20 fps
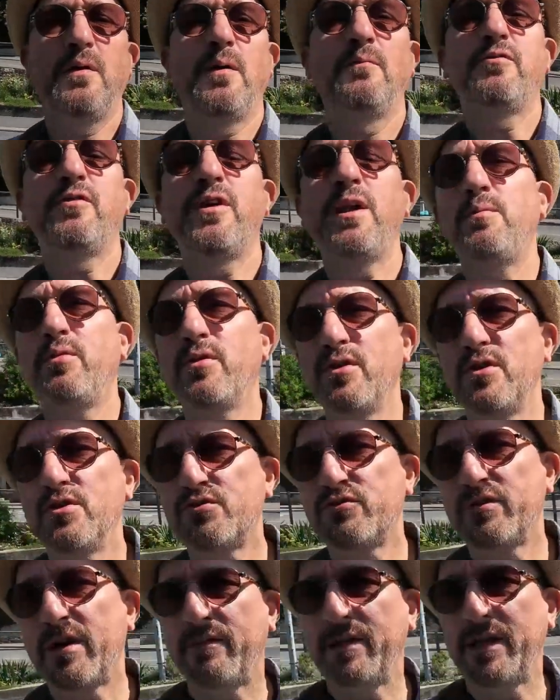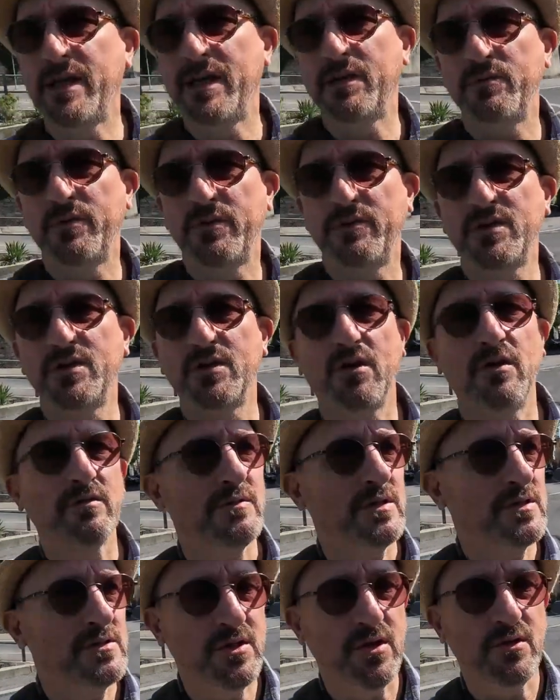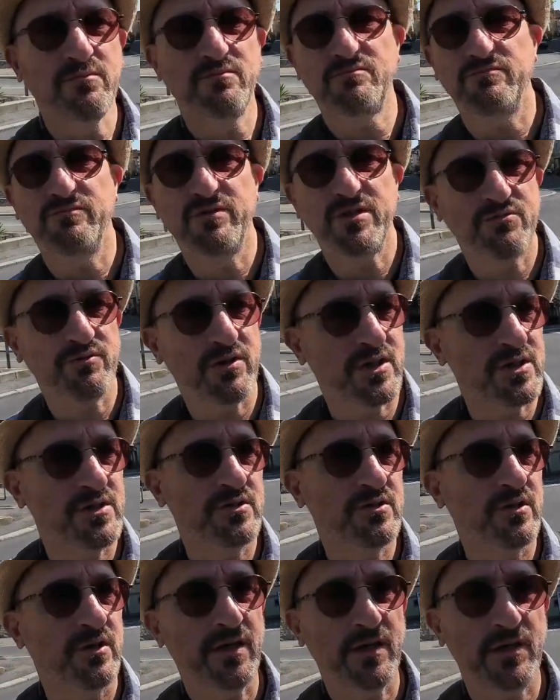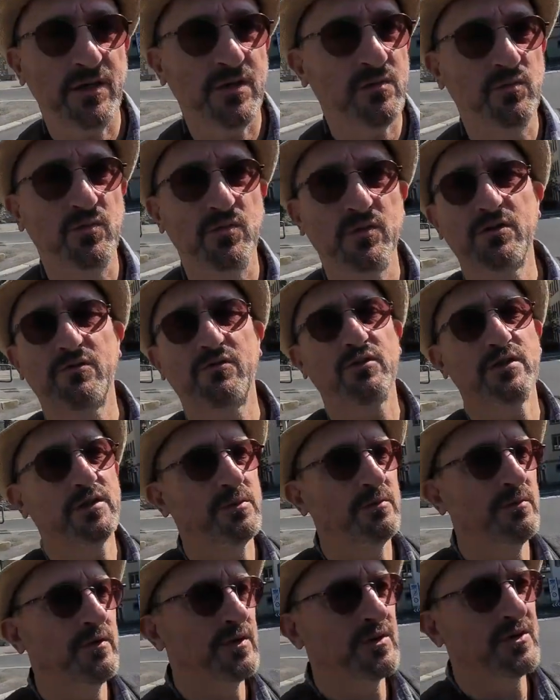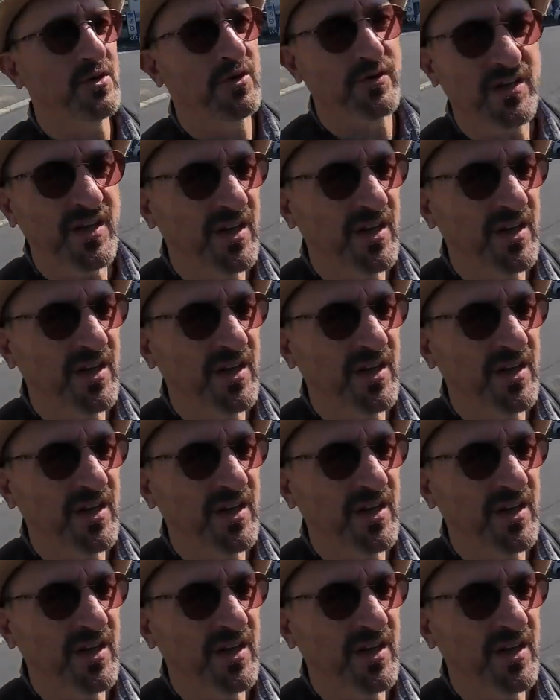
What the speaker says: For anybody who's travelling here with a dog, there's no restrictions on it. You can walk across it with your dog.